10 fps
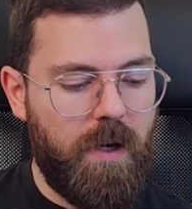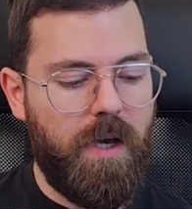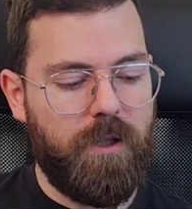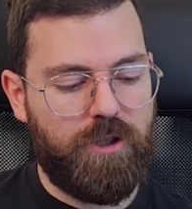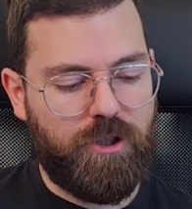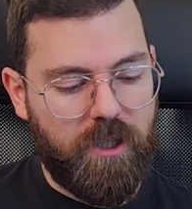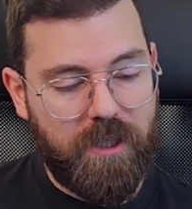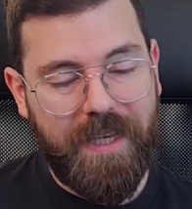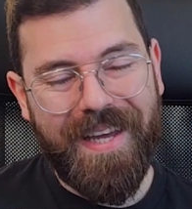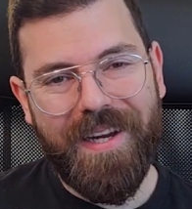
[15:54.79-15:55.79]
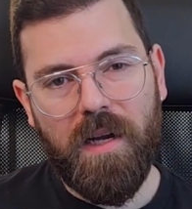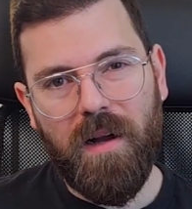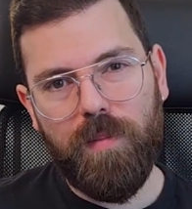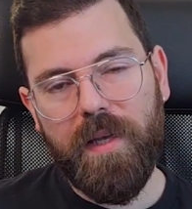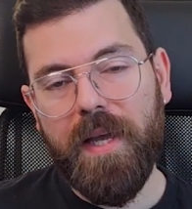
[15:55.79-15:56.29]
It starts getting
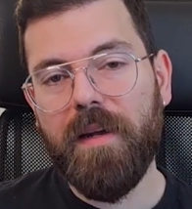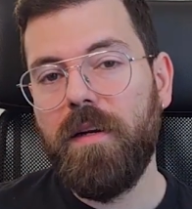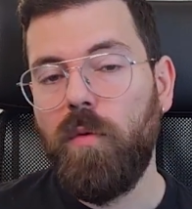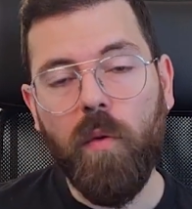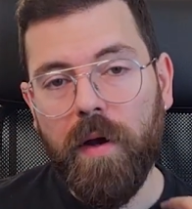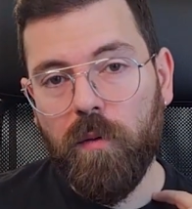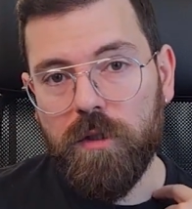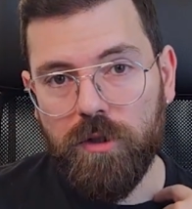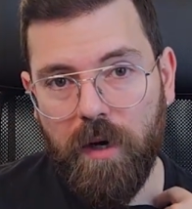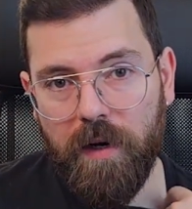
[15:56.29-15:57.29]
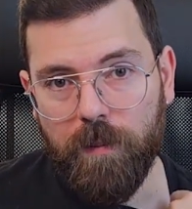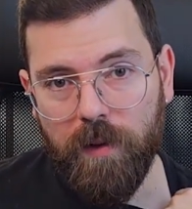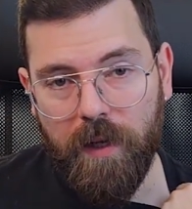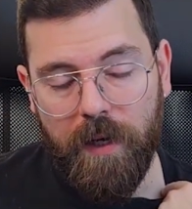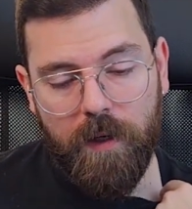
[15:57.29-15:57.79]
complicated when we're trying to
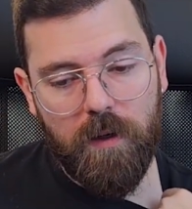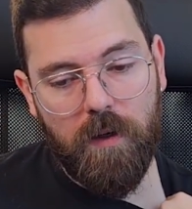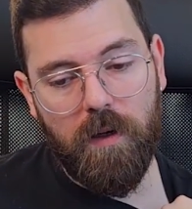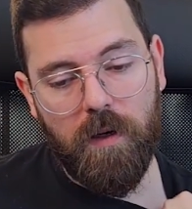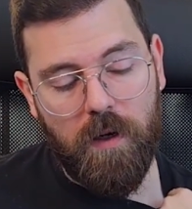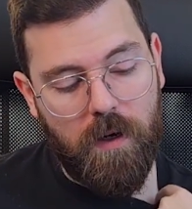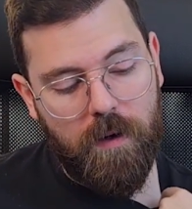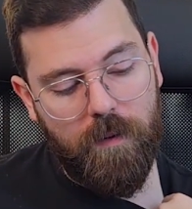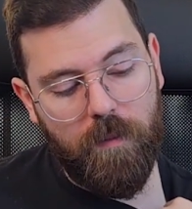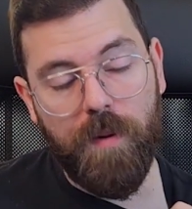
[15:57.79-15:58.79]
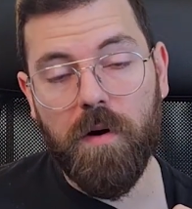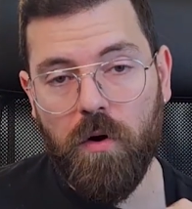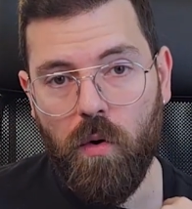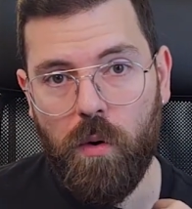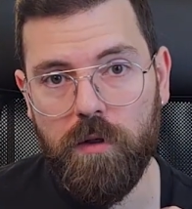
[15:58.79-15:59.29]
play bar
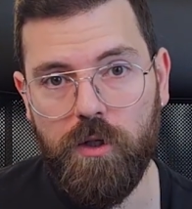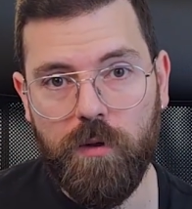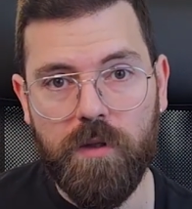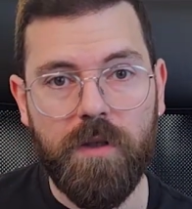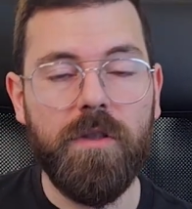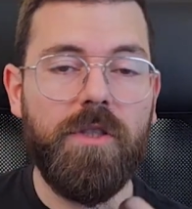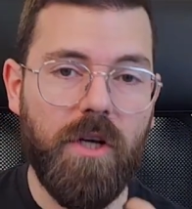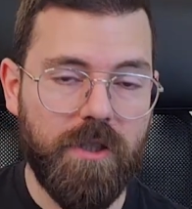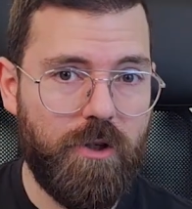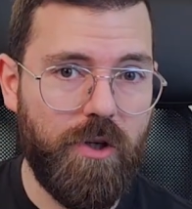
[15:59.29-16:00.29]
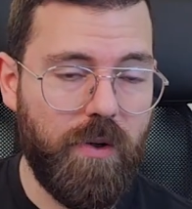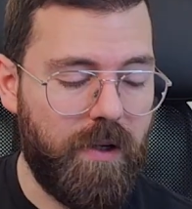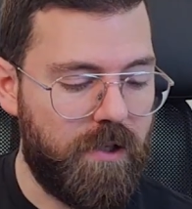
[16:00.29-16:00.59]
chords using the sus2 and the